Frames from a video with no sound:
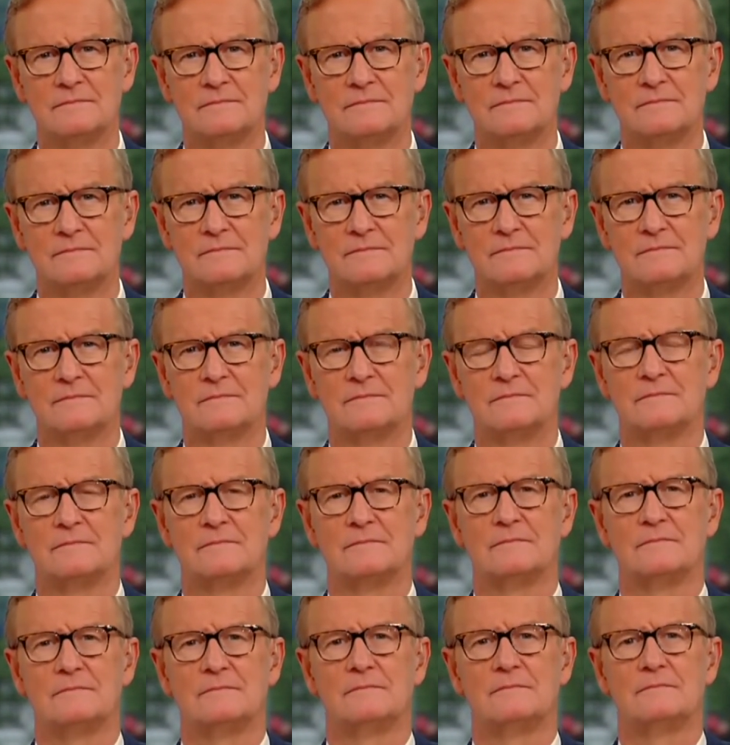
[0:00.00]

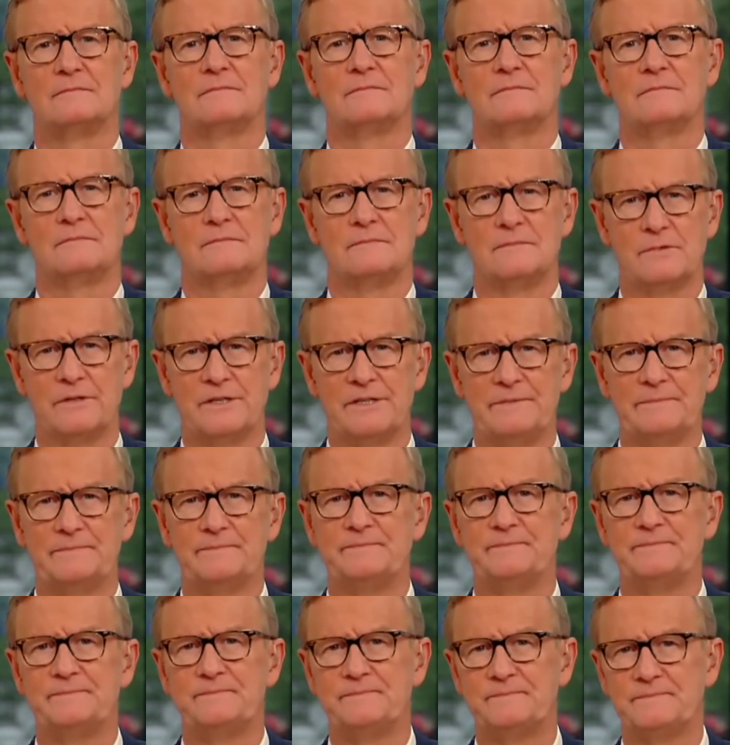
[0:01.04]

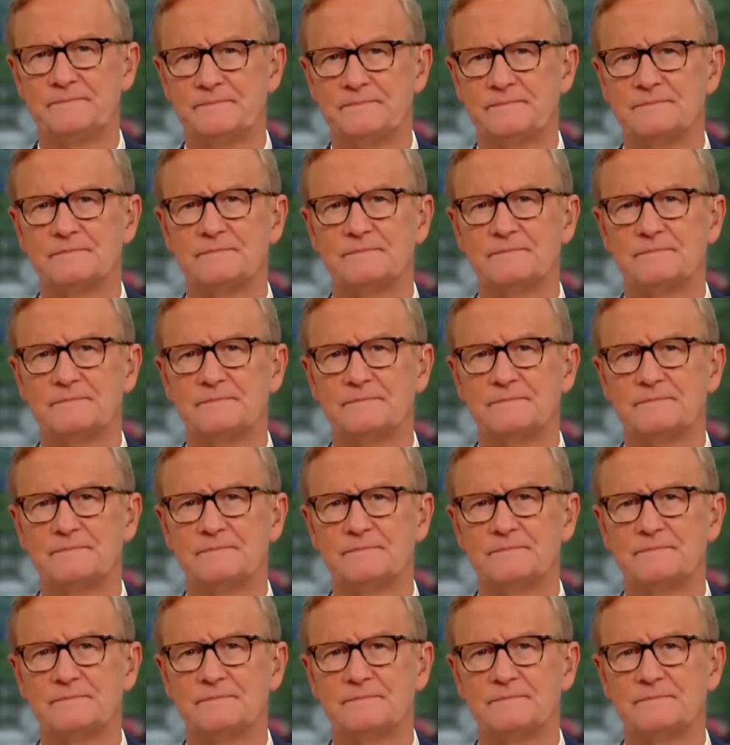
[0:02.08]
The person shown says nothing.